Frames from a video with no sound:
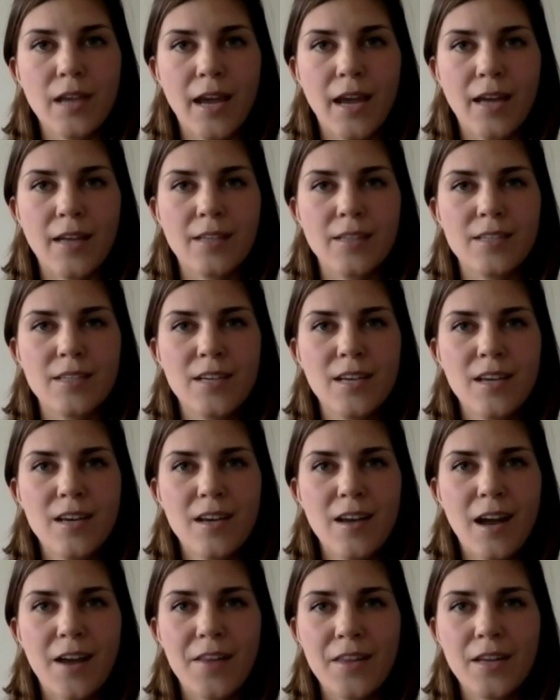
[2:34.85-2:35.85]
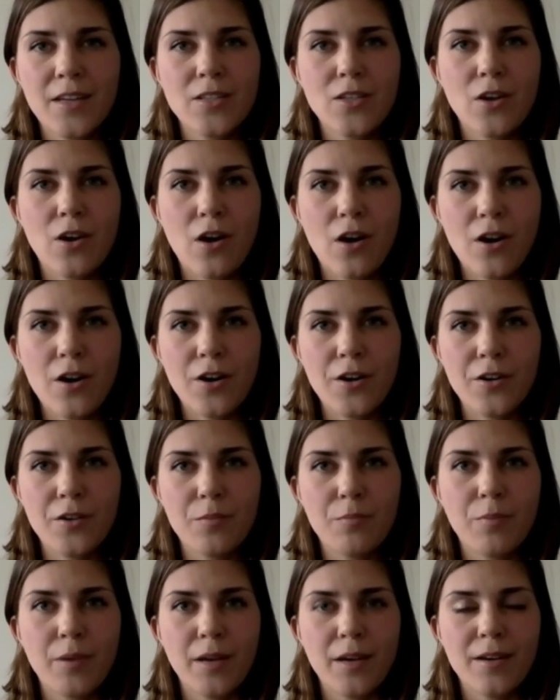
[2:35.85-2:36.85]
And I think it's hard
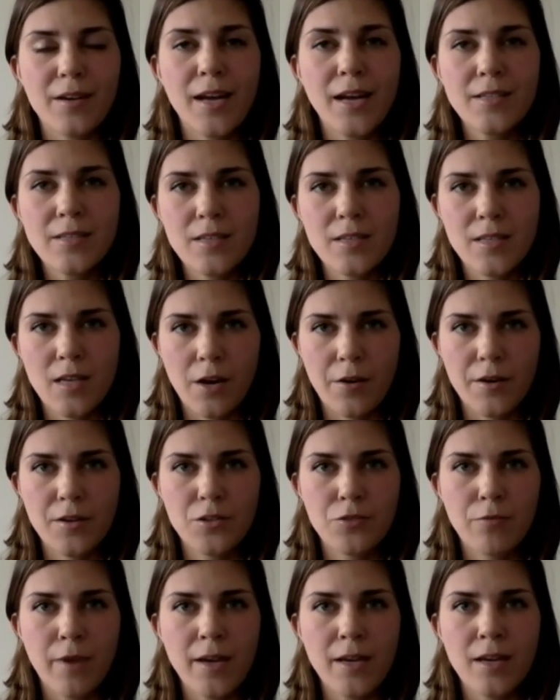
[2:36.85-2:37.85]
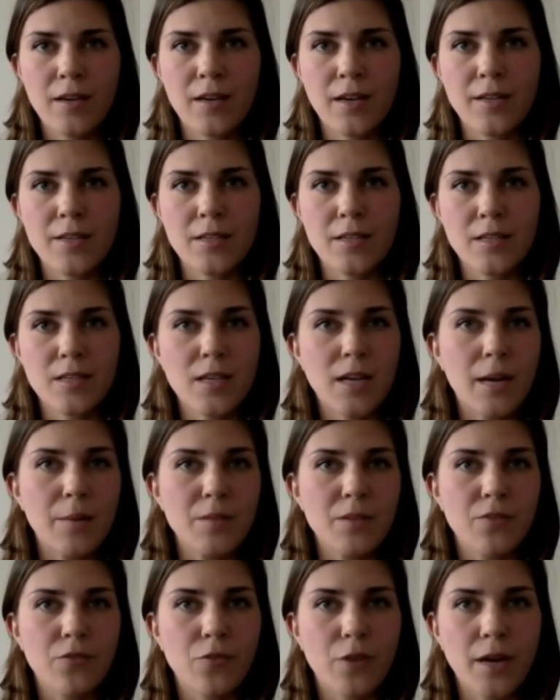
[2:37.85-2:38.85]
but necessary to recognize that in times
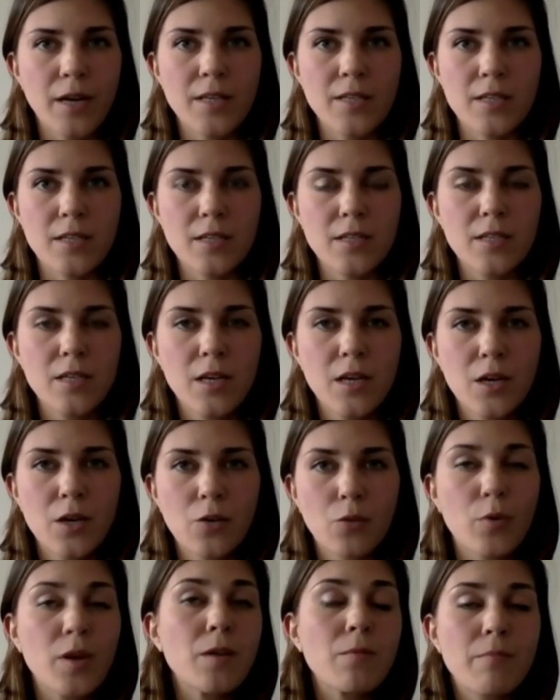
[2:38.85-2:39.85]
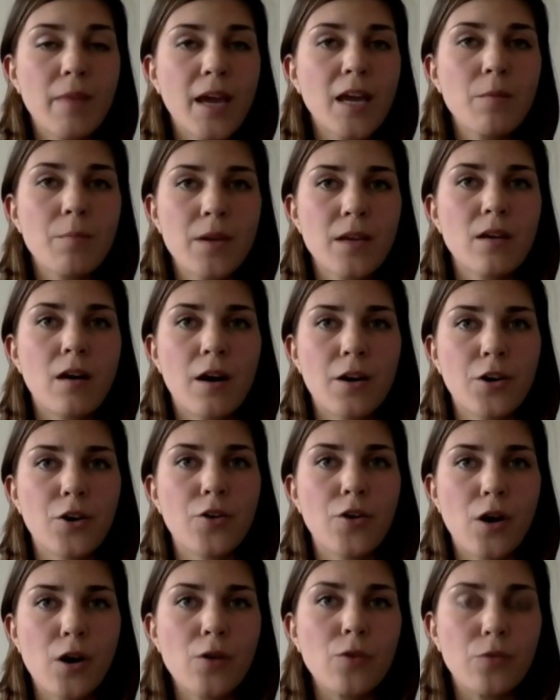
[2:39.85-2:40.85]
of crisis, we may be on our
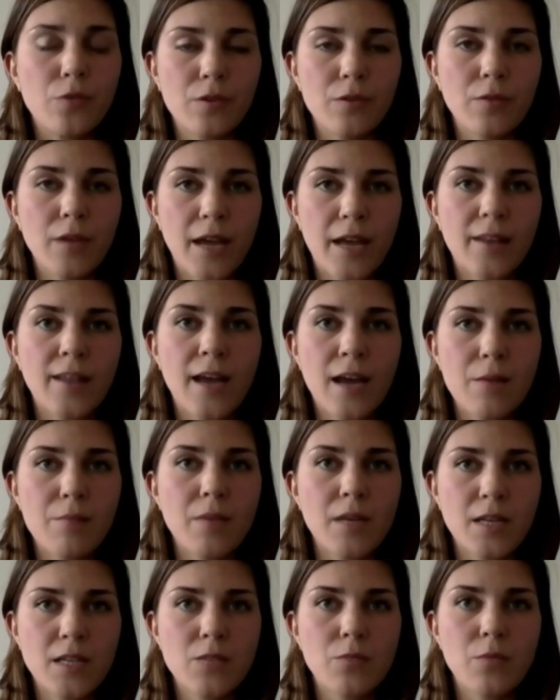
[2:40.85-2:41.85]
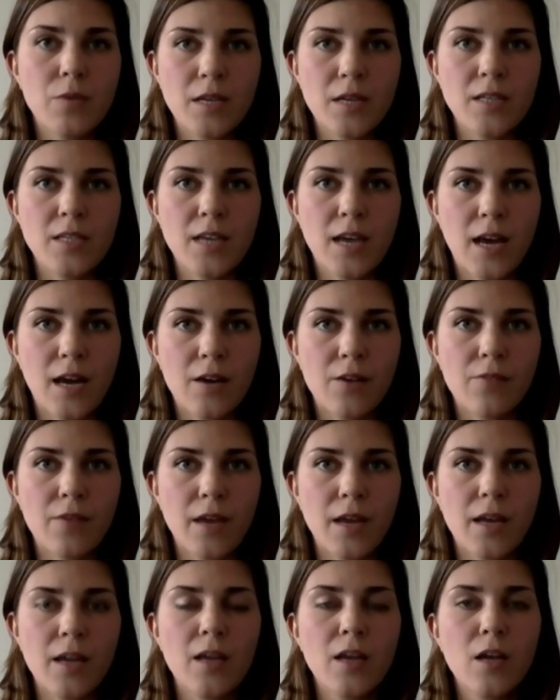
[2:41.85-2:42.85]
own. And that means we need to have
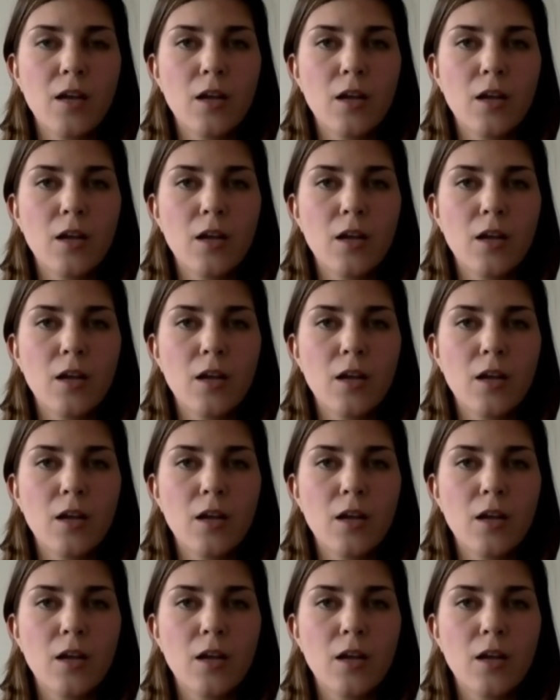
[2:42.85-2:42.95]
a